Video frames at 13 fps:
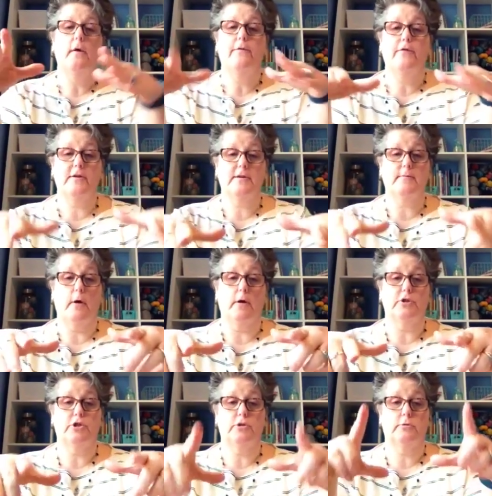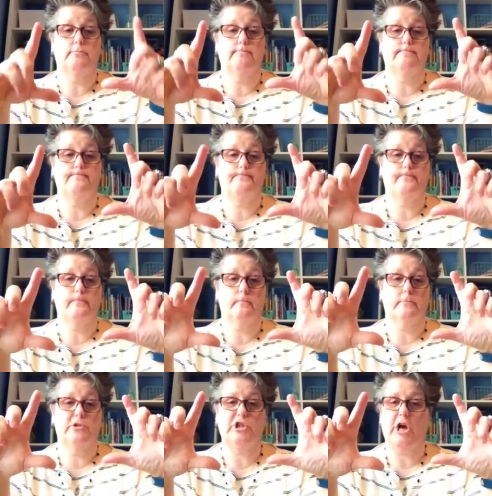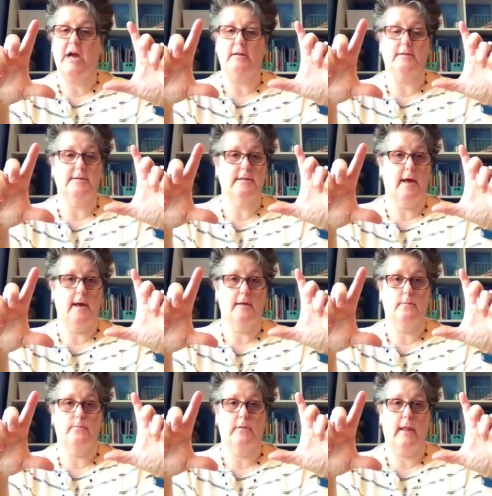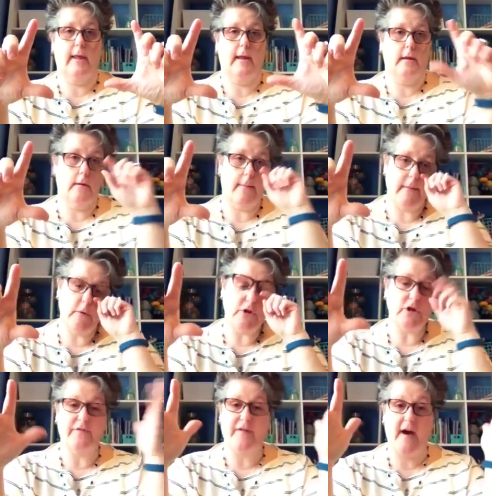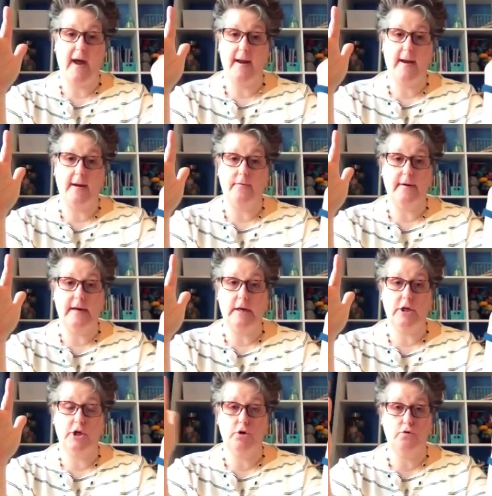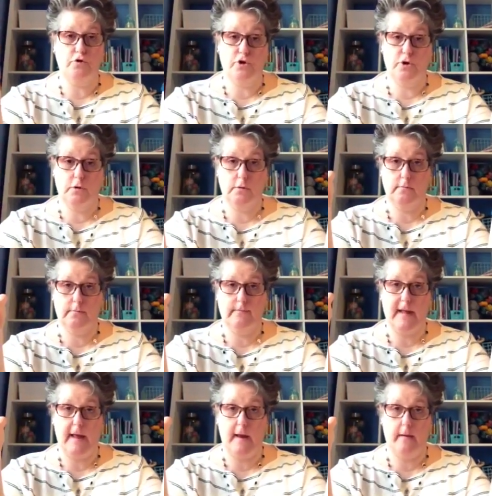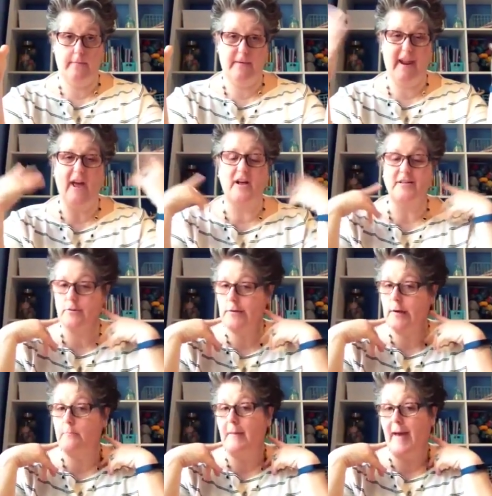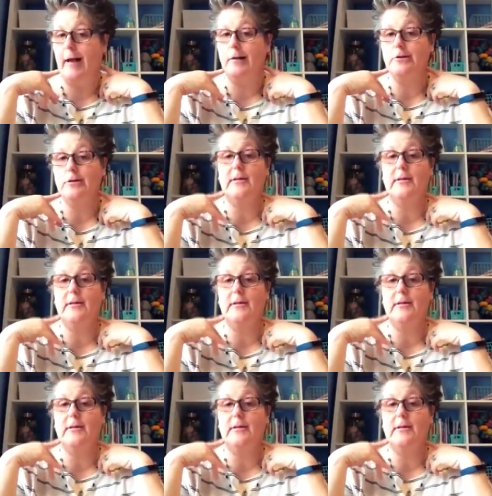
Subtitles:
for a small child-sized plate. I mean, which is fine. I don't need a huge plate, but they also didn't match.